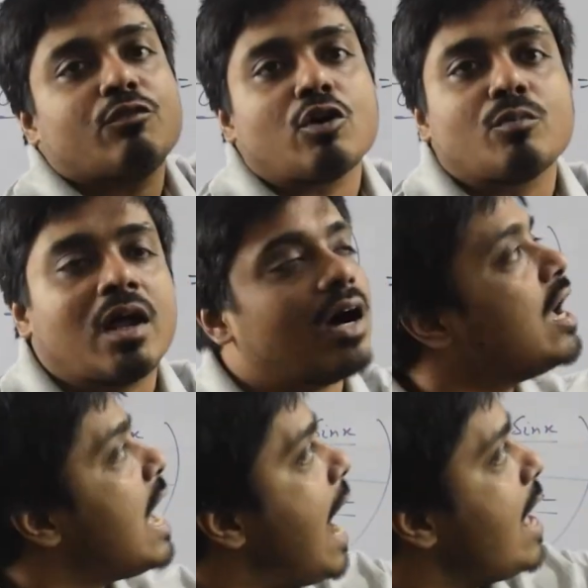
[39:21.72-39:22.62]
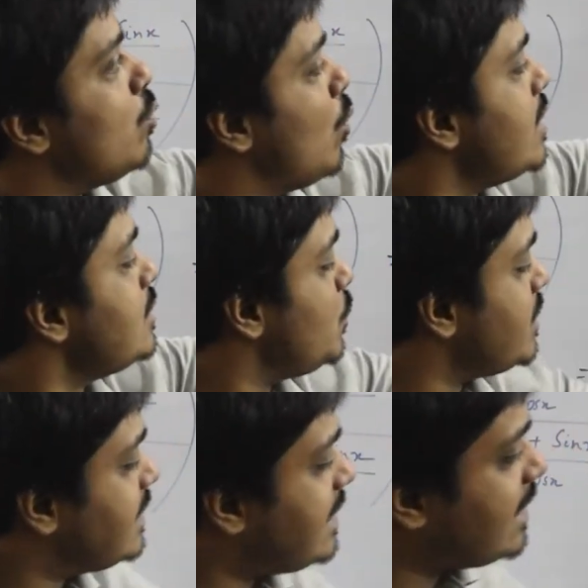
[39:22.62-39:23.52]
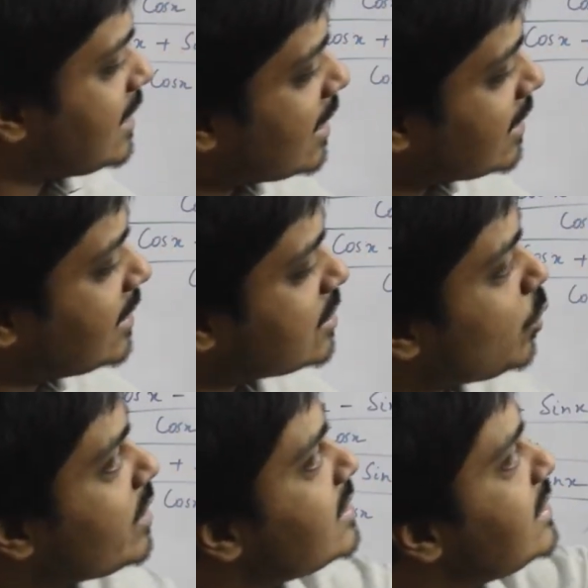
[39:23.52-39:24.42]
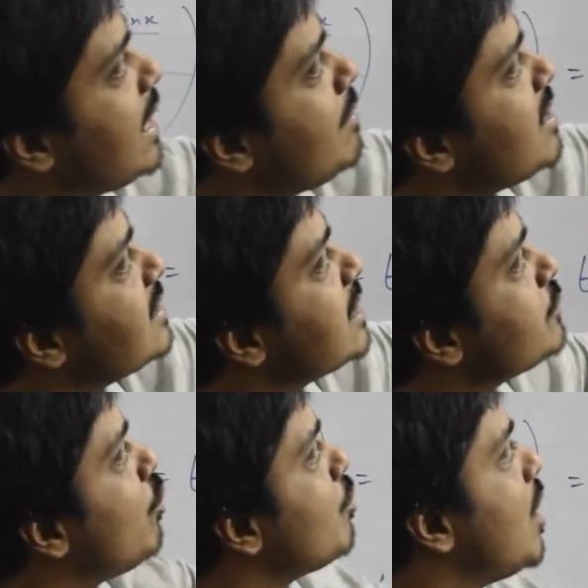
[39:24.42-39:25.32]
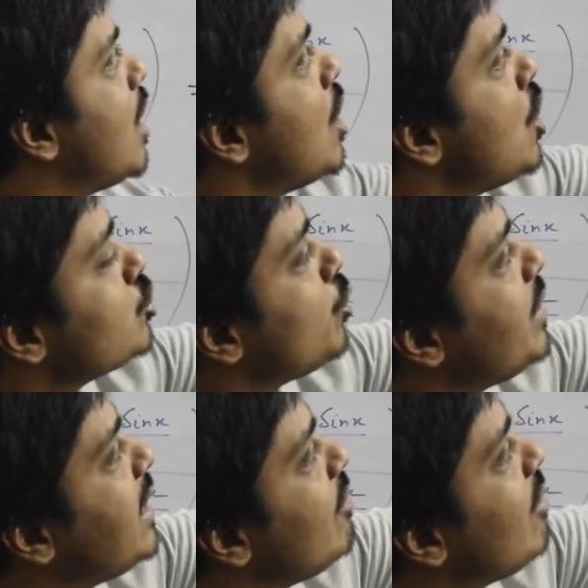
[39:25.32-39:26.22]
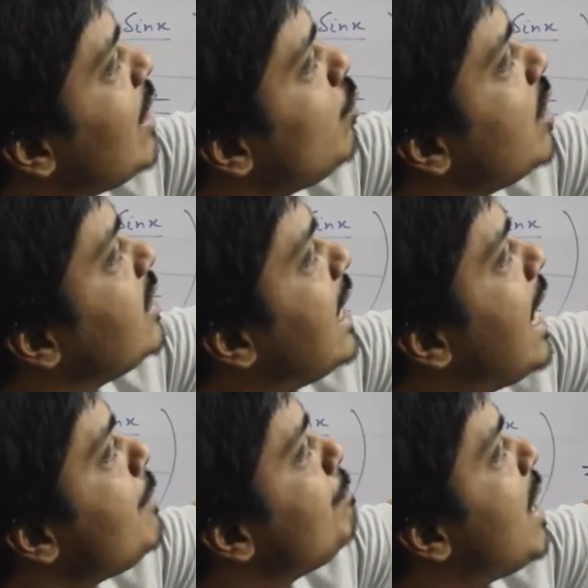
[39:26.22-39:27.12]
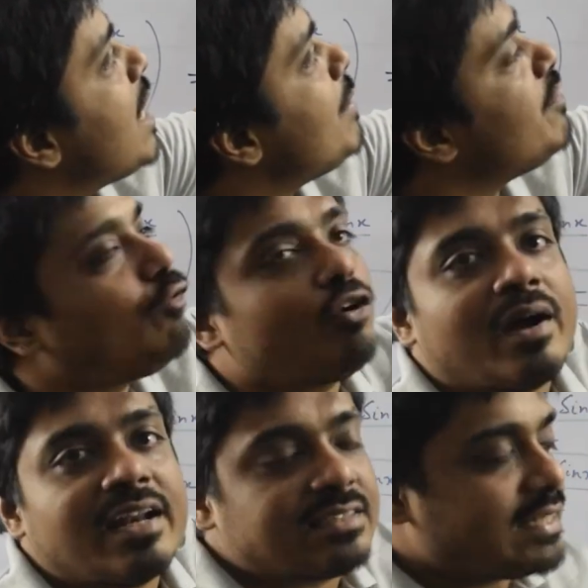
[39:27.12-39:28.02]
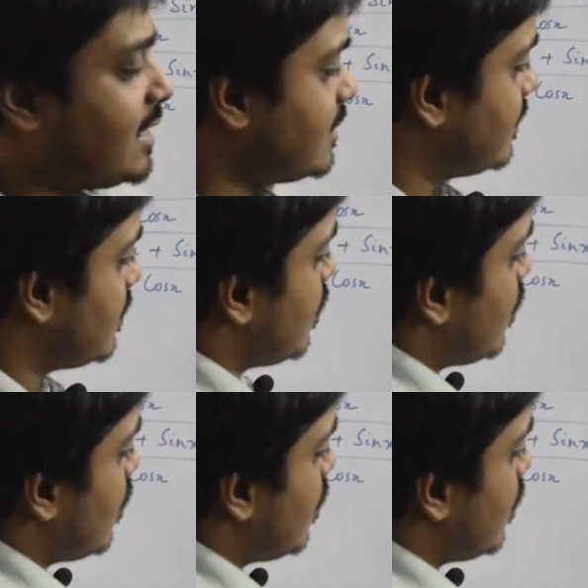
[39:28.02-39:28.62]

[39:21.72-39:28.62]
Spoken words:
formula. And once we see this one is same as this formula, so we can write what? Tan pi by 4 minus x.